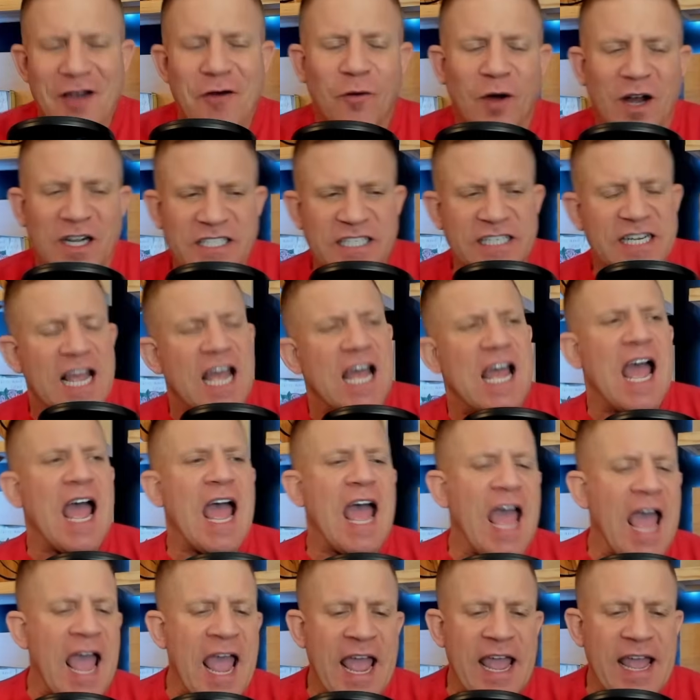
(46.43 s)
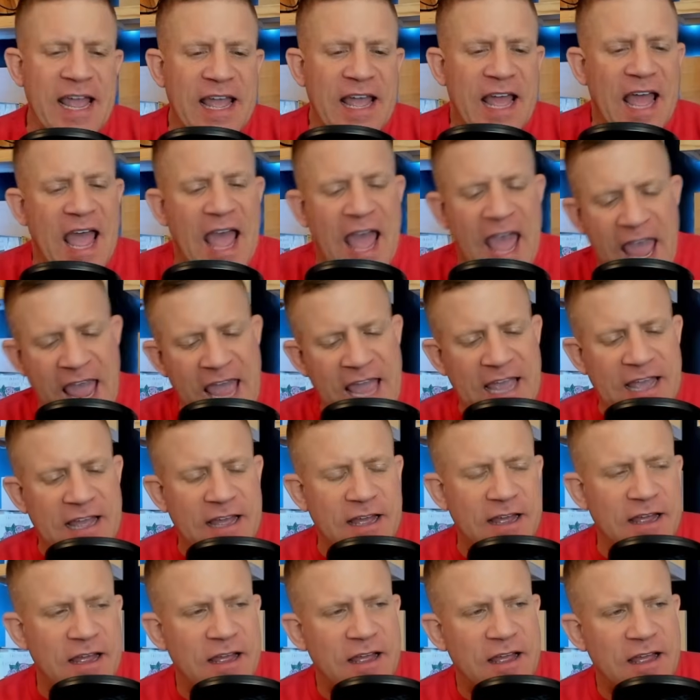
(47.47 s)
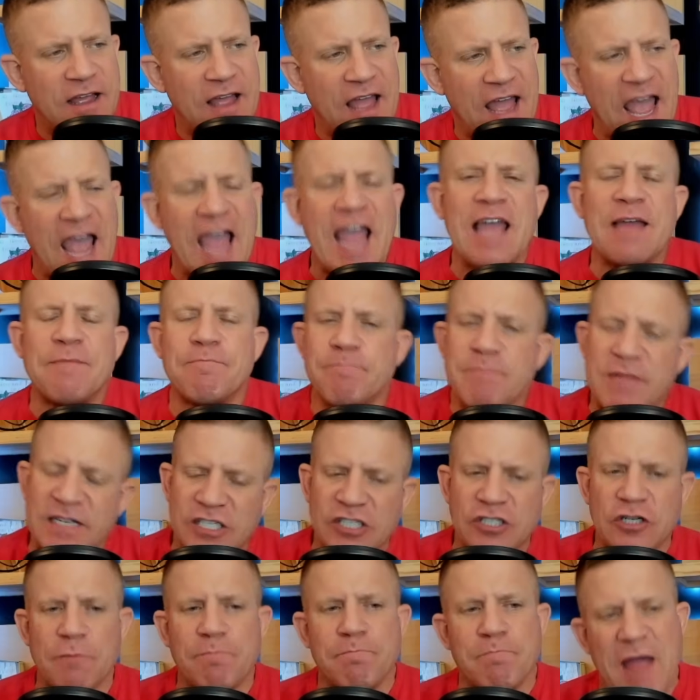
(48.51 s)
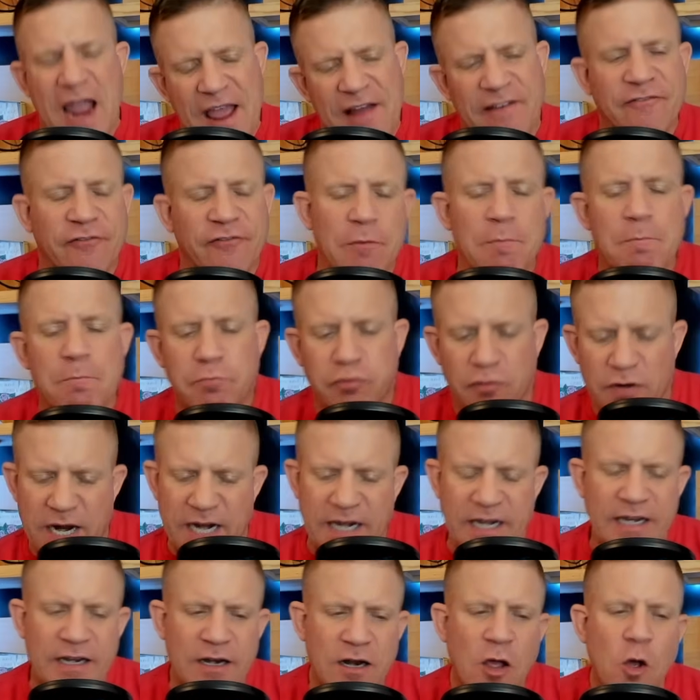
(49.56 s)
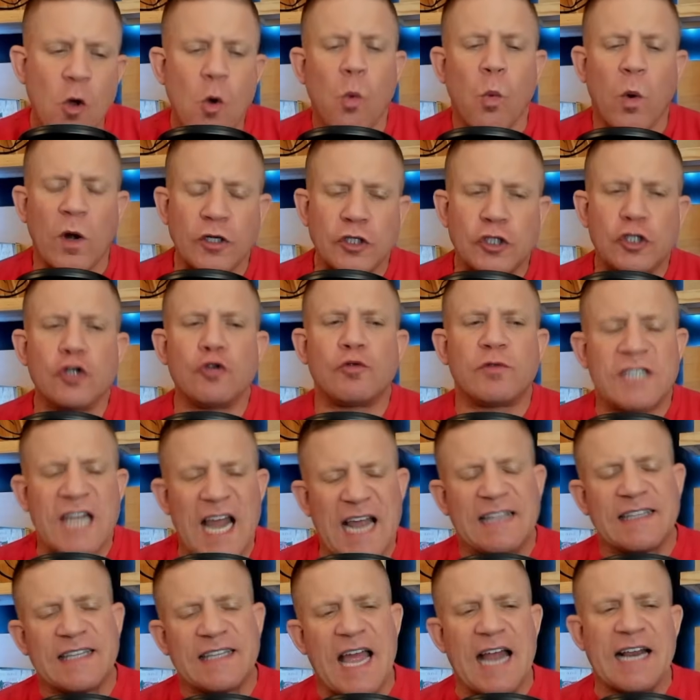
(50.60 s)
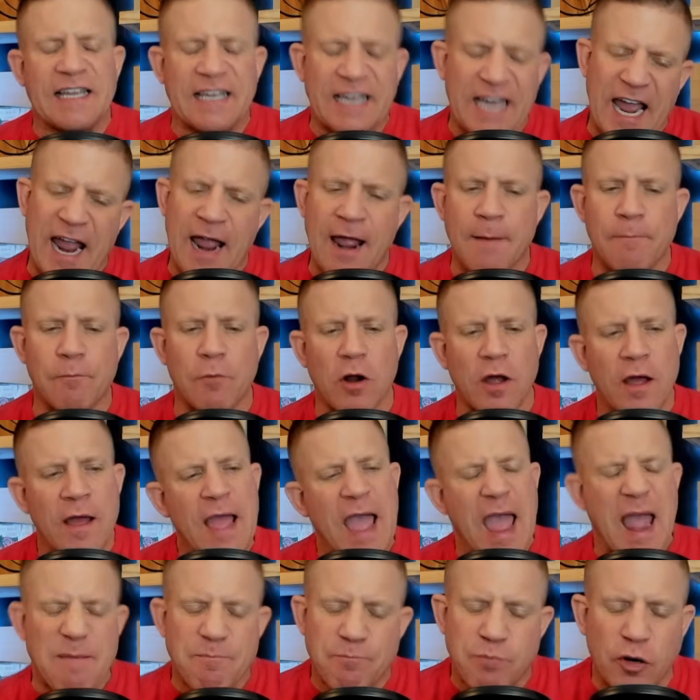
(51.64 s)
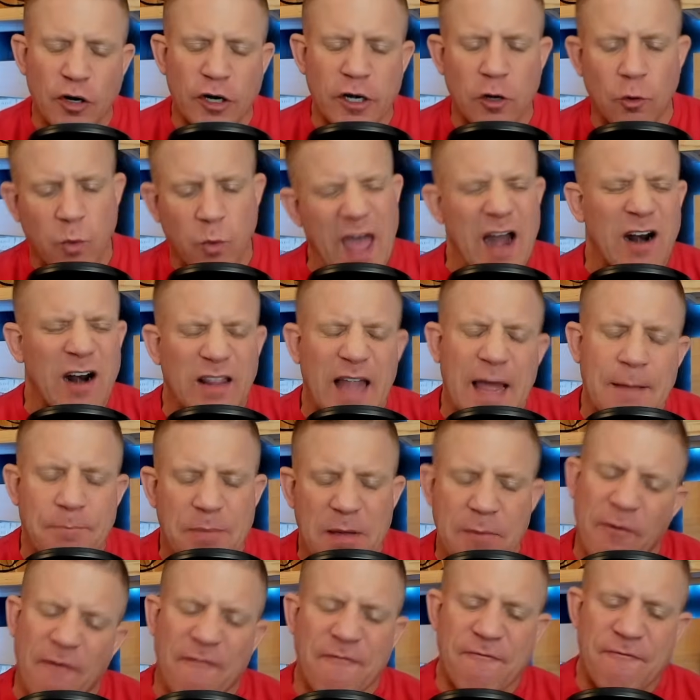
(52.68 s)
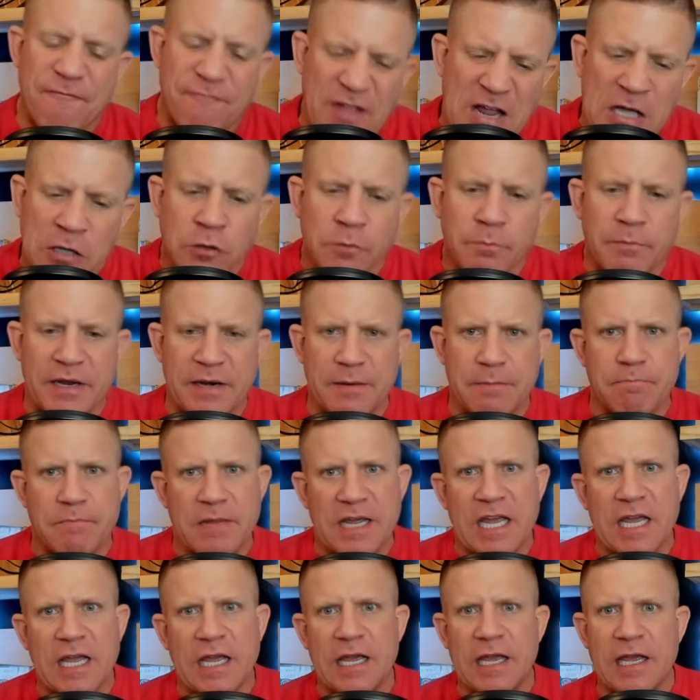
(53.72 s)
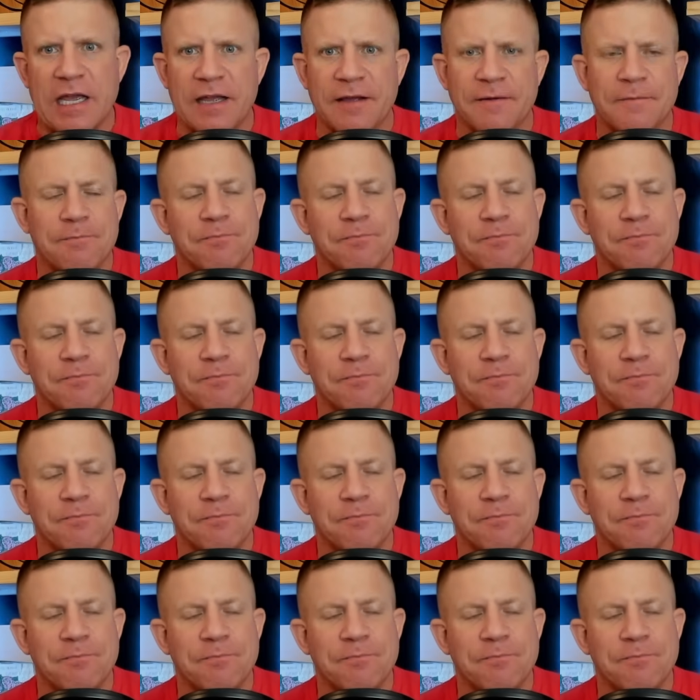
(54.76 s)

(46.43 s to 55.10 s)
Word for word: Watch this. Hey, Mr. Man from Britain, why don't you take that camera and put it away? I don't like people filming me.